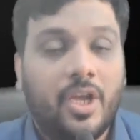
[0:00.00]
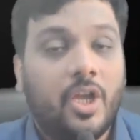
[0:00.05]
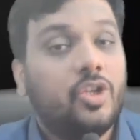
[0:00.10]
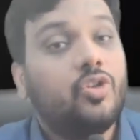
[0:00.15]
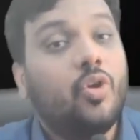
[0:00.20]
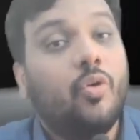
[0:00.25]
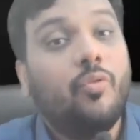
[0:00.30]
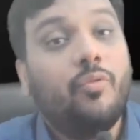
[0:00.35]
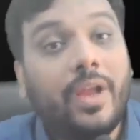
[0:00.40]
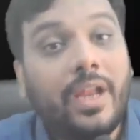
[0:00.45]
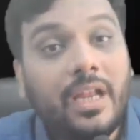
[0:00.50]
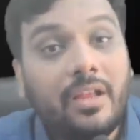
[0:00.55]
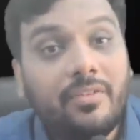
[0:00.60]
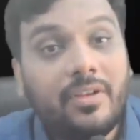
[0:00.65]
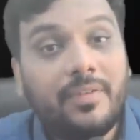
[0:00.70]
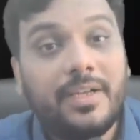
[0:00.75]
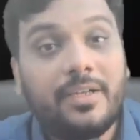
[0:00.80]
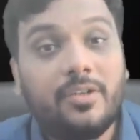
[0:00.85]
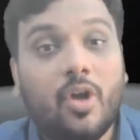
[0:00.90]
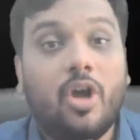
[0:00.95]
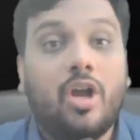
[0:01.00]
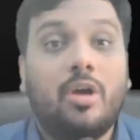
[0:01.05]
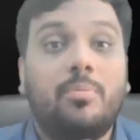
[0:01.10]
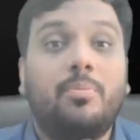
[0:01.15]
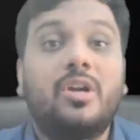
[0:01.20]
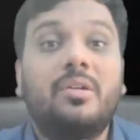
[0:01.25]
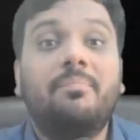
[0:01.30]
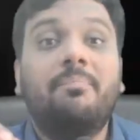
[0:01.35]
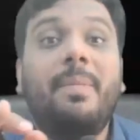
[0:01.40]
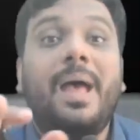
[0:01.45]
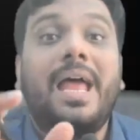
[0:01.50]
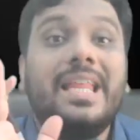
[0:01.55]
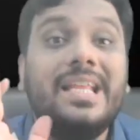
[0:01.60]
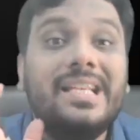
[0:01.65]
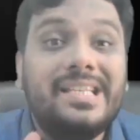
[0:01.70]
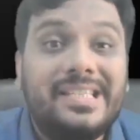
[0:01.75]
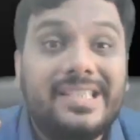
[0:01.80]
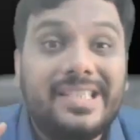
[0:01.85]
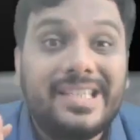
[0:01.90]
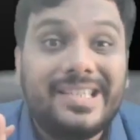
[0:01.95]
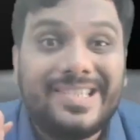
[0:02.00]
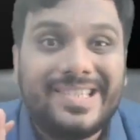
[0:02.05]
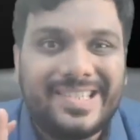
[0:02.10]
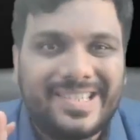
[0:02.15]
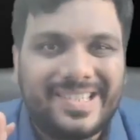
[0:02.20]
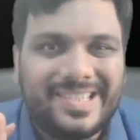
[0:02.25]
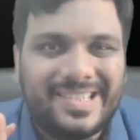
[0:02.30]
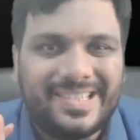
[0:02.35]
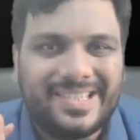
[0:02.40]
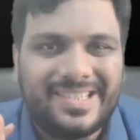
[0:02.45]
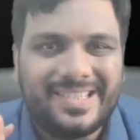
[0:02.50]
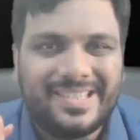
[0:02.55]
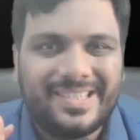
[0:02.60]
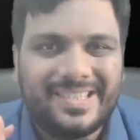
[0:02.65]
So whenever we talk about balances,